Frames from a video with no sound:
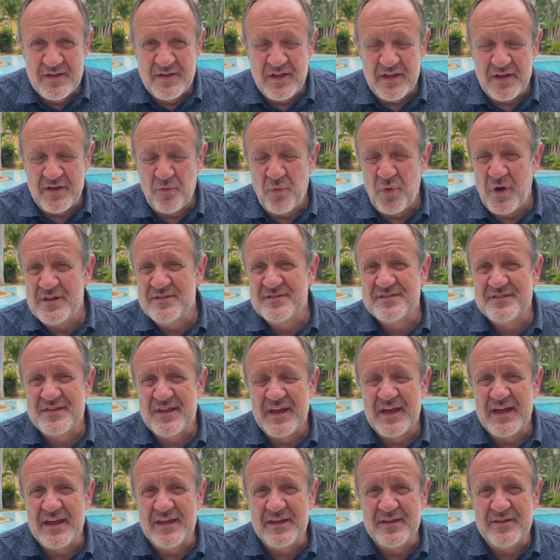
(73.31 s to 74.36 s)
And once
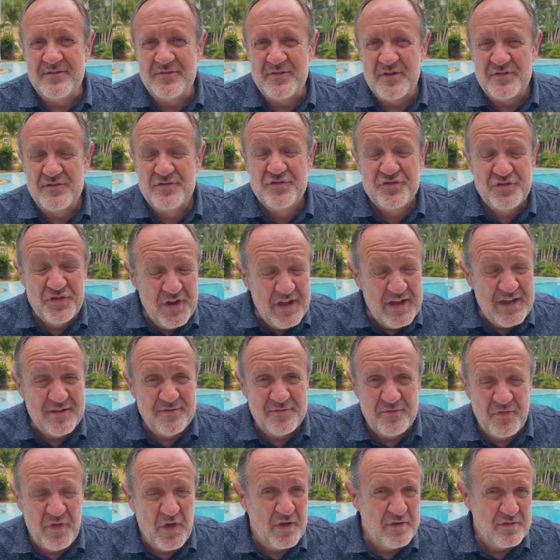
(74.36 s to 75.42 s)
they
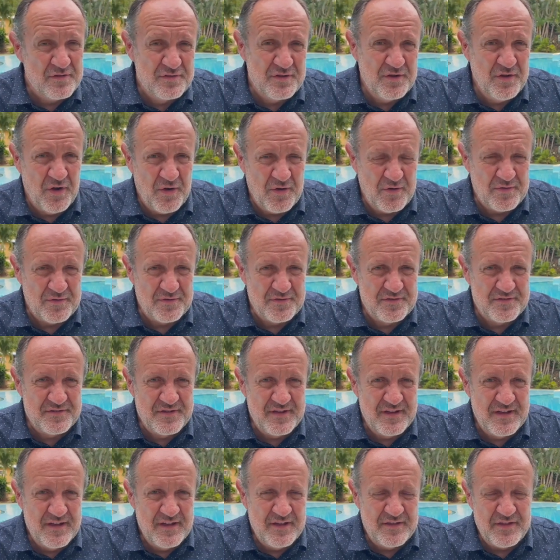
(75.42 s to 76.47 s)
achieve those goals,
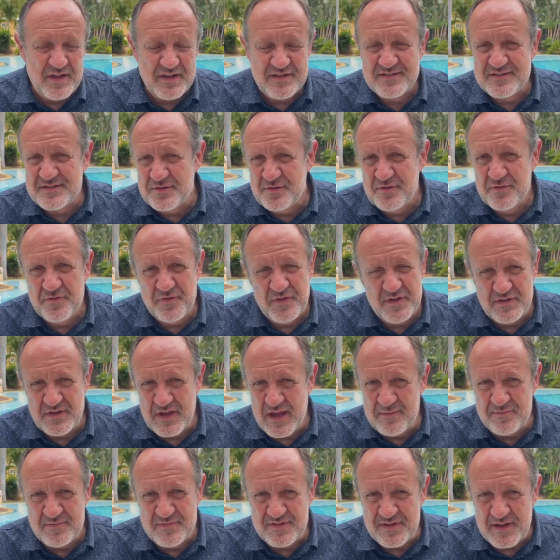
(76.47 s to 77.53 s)
they still feel
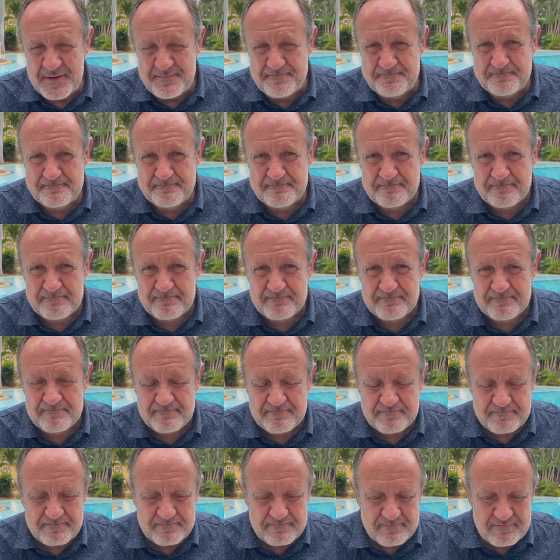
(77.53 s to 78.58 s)
empty.
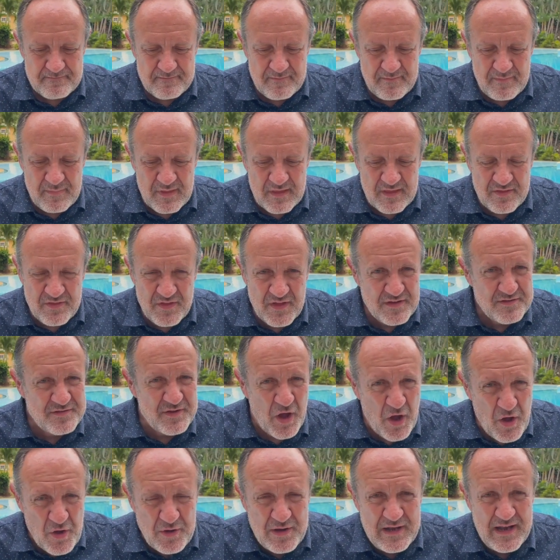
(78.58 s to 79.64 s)
There's
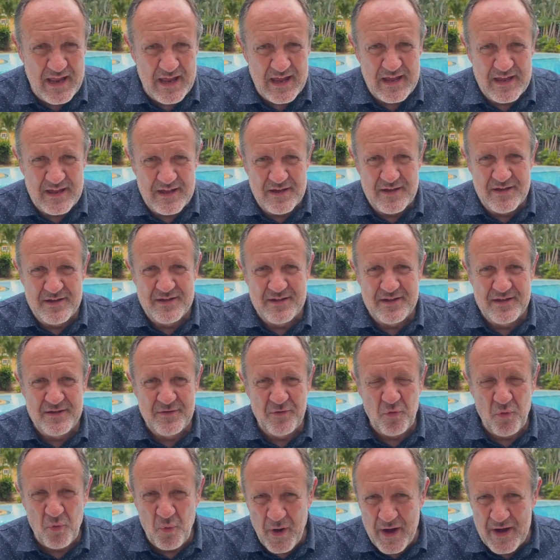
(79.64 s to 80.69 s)
only
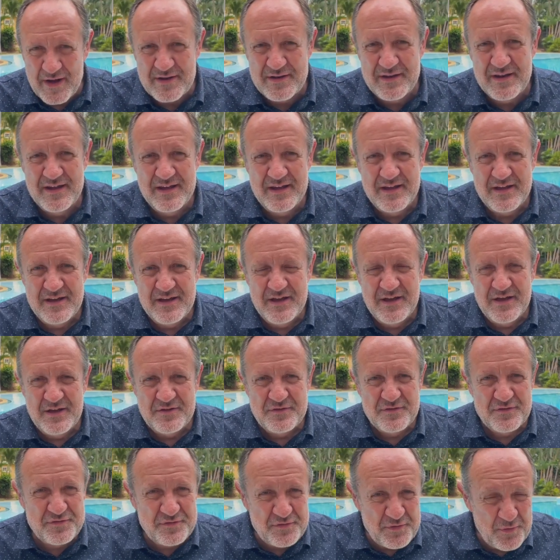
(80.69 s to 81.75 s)
one
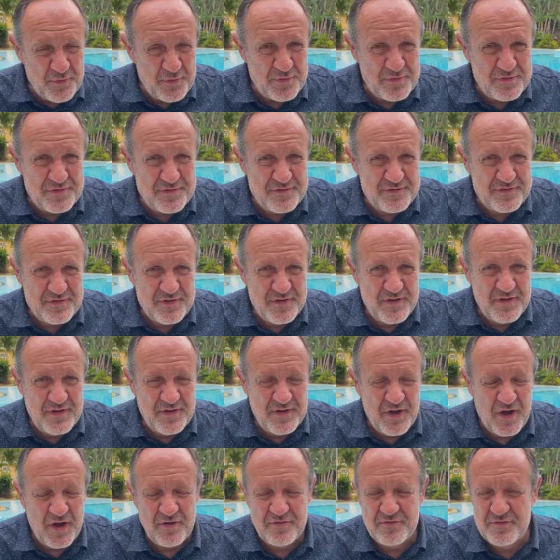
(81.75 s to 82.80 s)
source
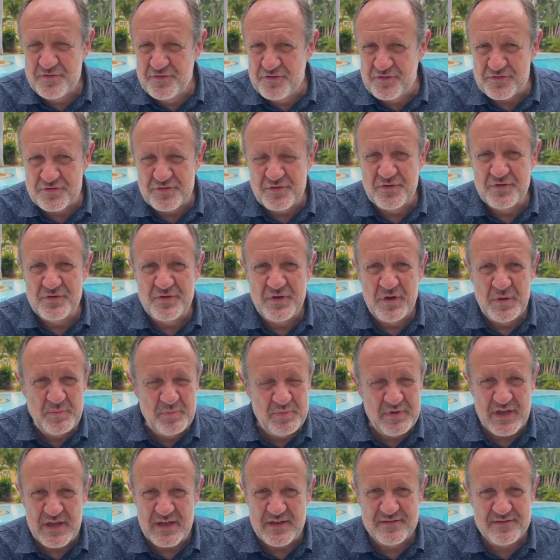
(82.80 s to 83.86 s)
of true
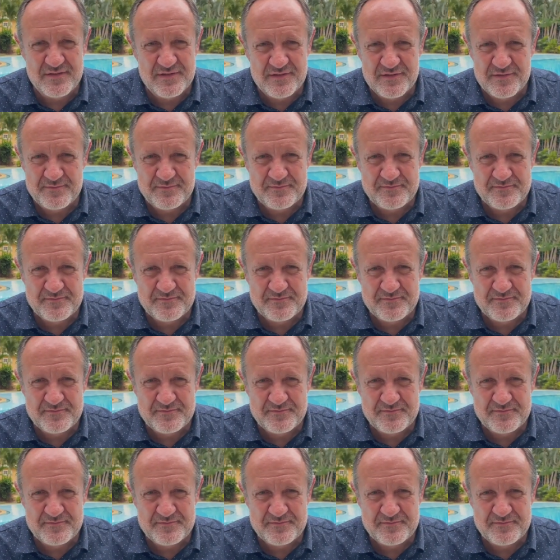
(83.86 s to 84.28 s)
peace.